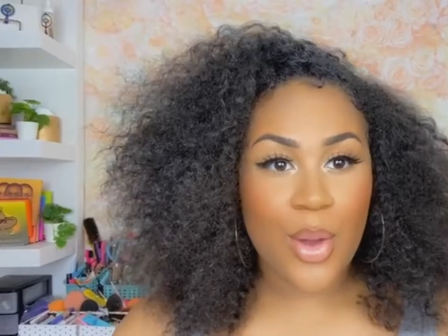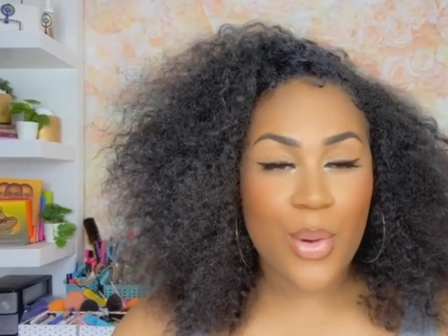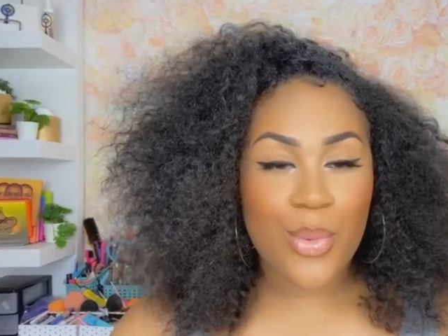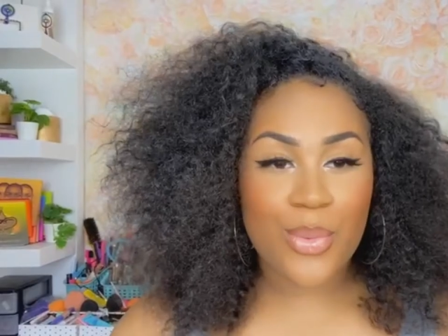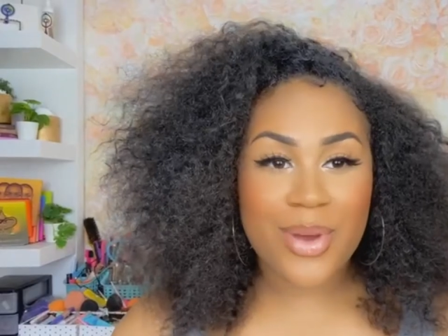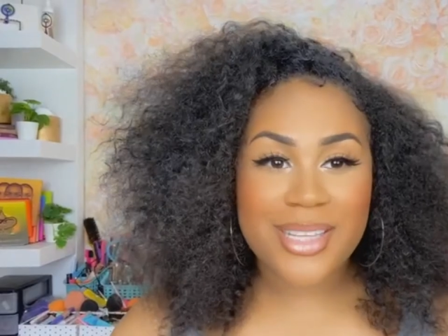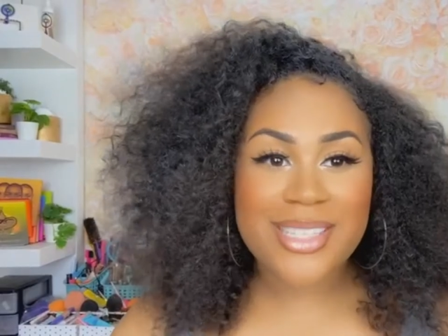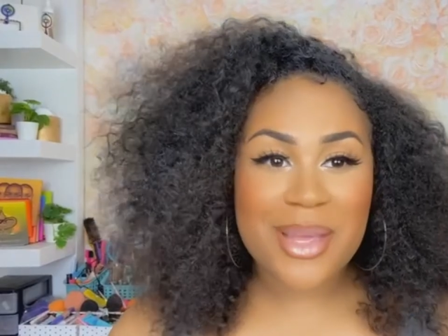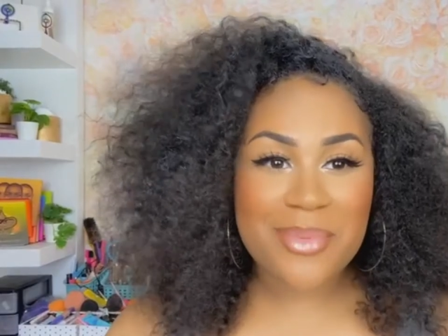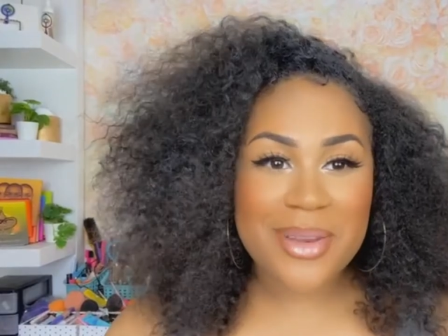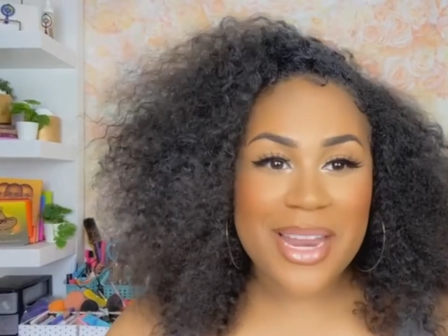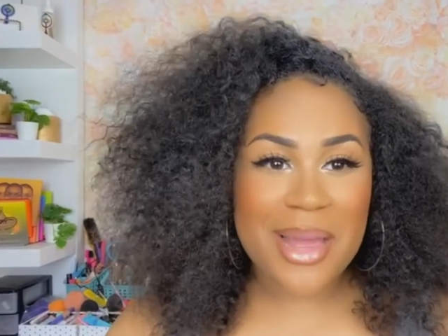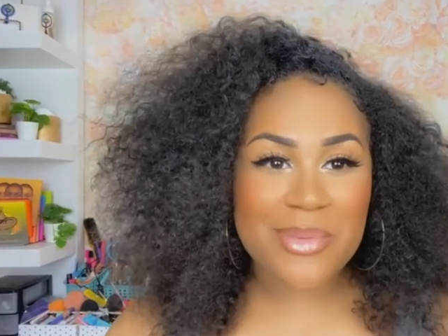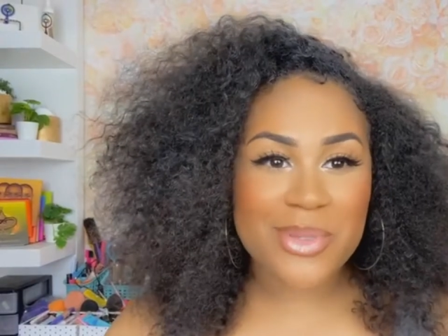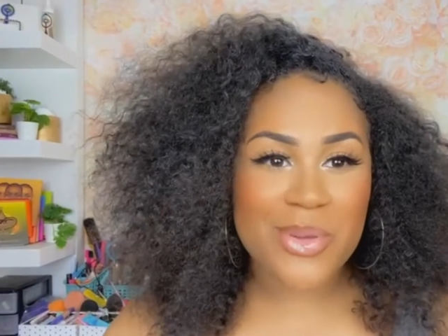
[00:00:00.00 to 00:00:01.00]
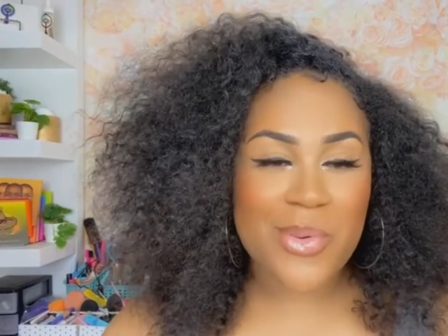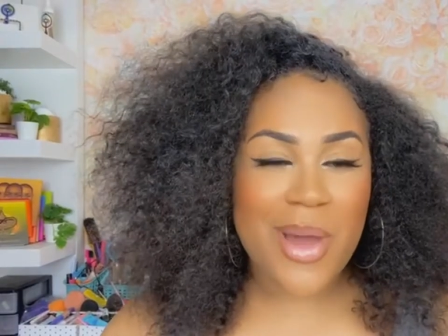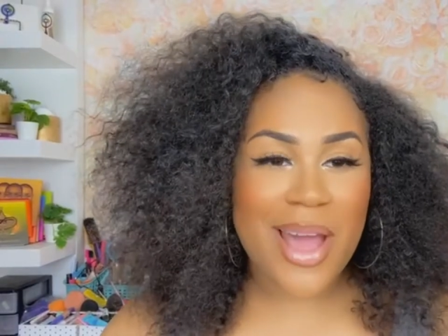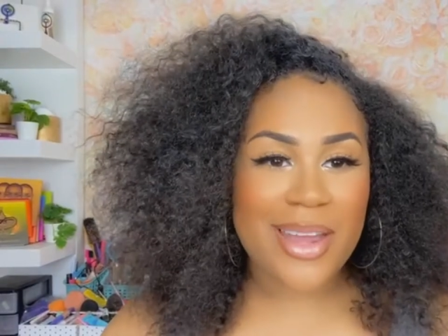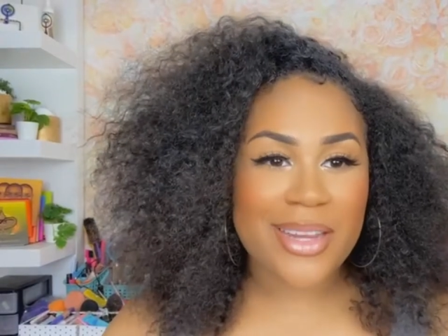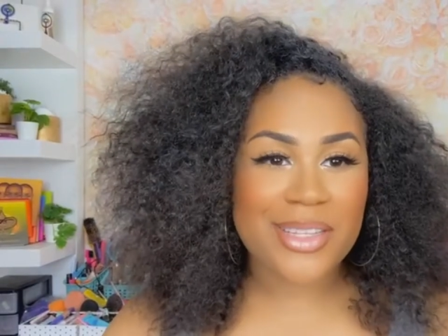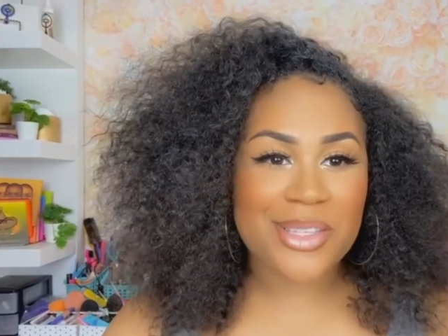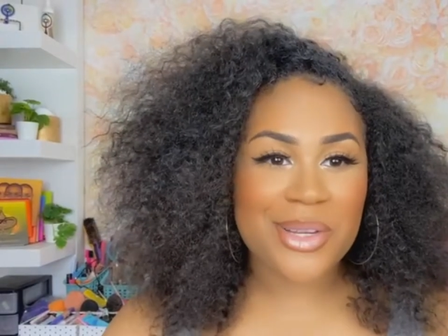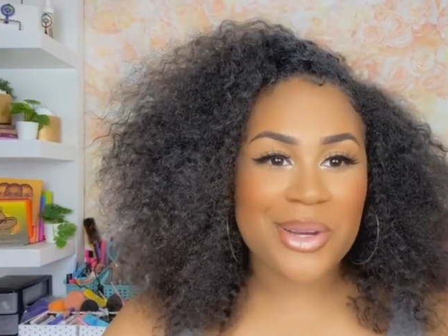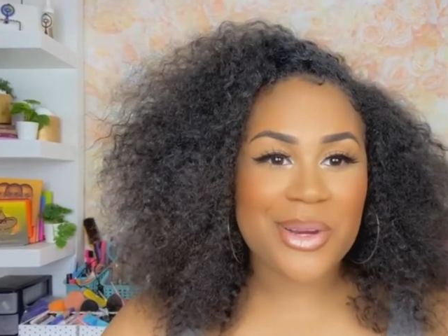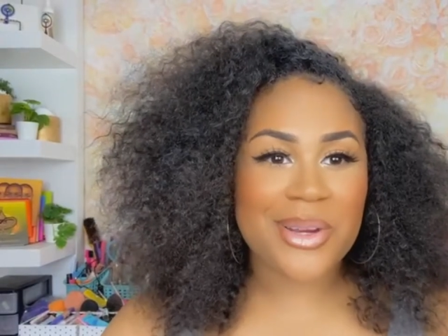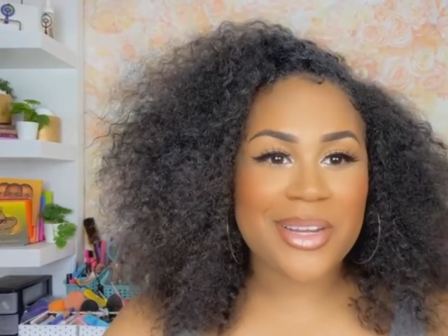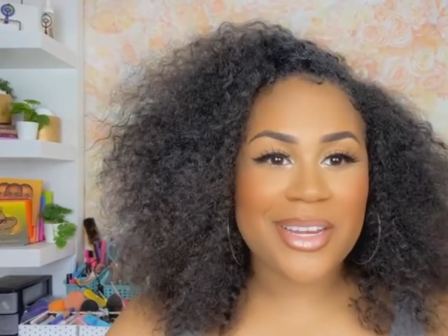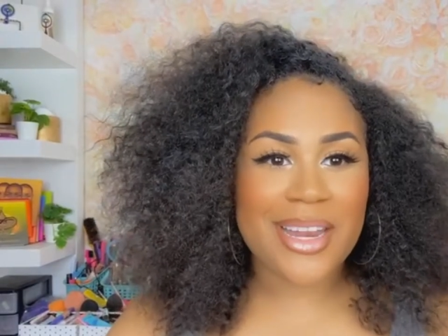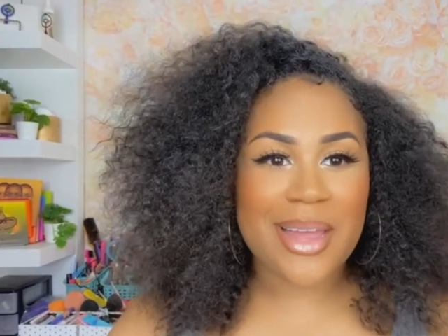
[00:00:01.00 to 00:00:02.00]
What's up, Glam Squad? It's your
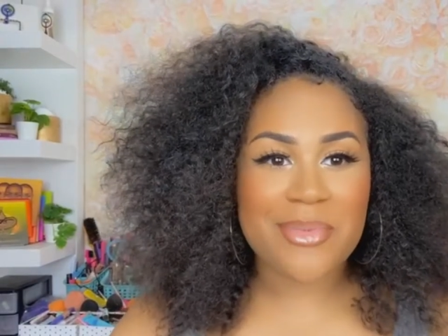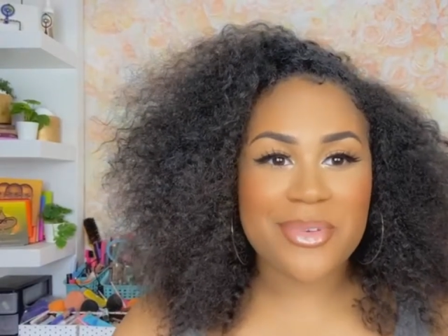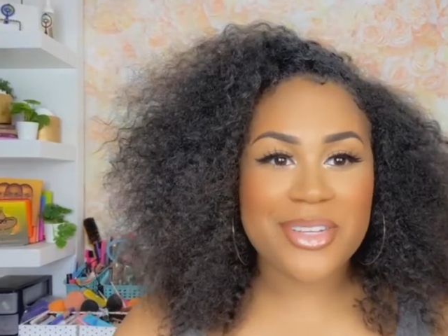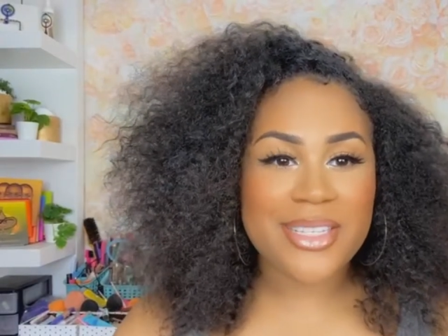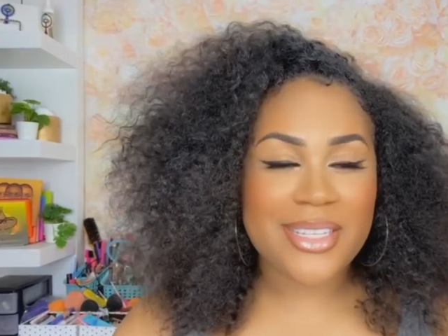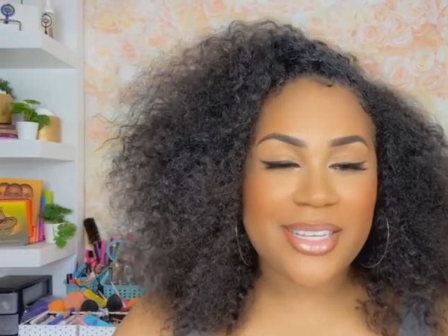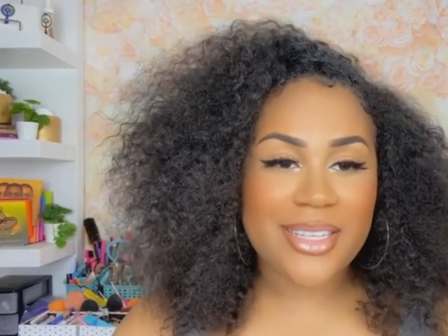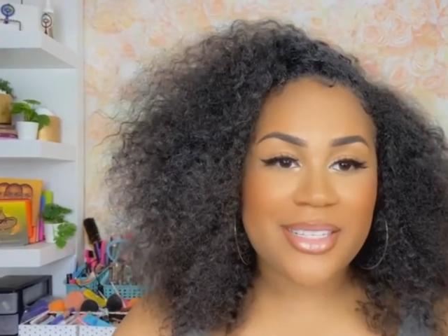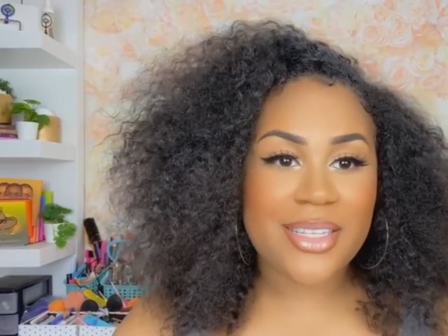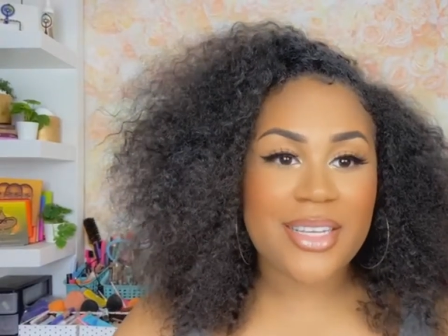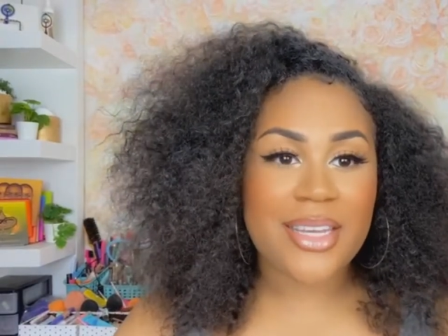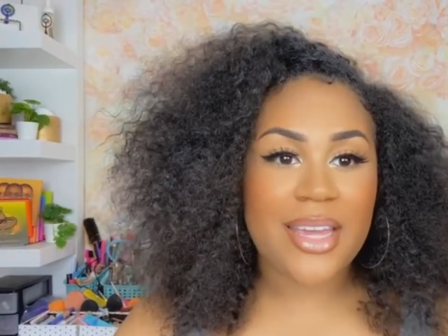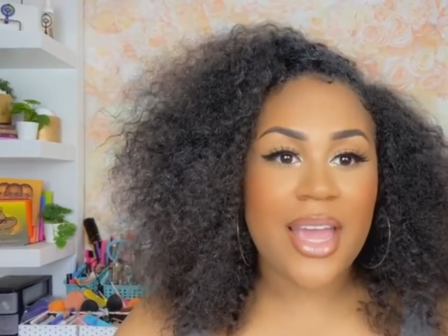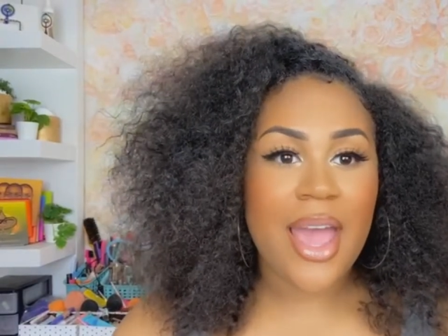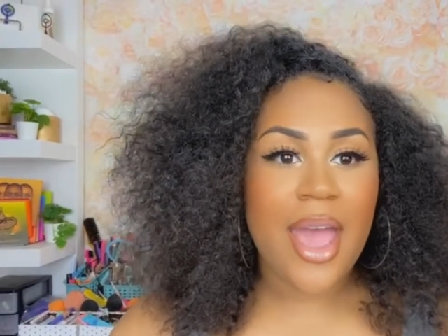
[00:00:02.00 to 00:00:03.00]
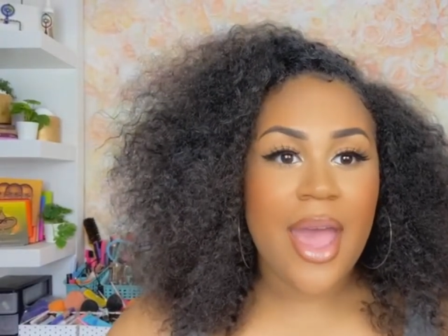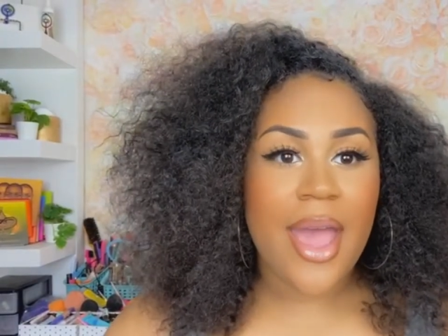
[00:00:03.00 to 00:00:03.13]
girl Glamorous Titi,